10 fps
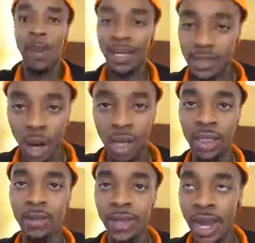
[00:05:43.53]
Mike's Hard
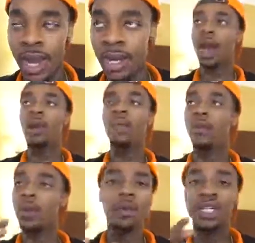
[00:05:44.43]
Lemonade. I
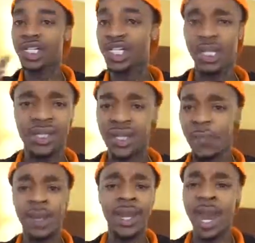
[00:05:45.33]
remember we were just chilling,
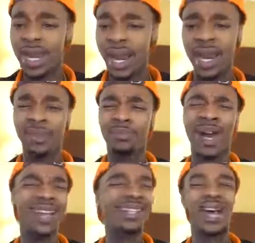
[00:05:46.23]
sipping that, and
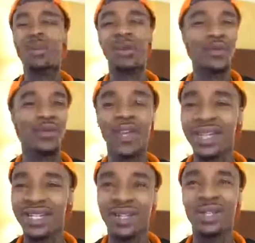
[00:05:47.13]
by that time we were
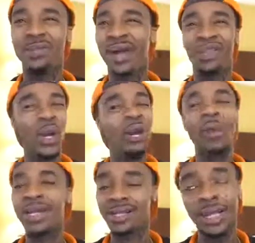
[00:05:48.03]
finished, it was about 30
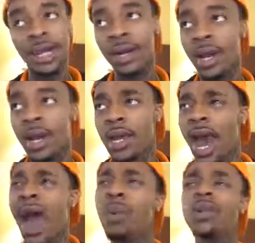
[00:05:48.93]
minutes later.
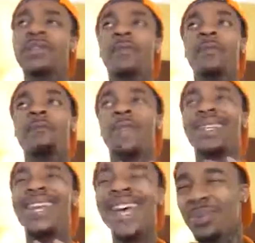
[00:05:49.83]
I was
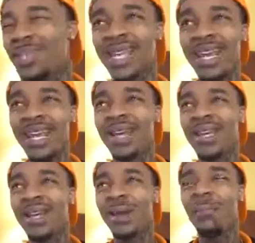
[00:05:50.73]
tipsy,
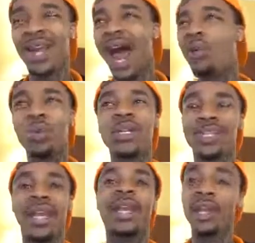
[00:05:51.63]
but I
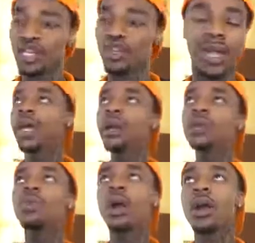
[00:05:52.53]
was in control.
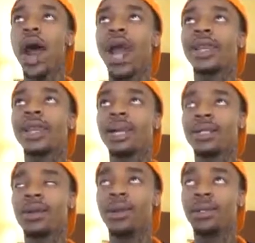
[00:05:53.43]
Here's where I think I
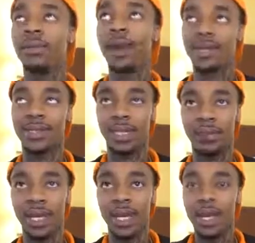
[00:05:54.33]
started to mess up.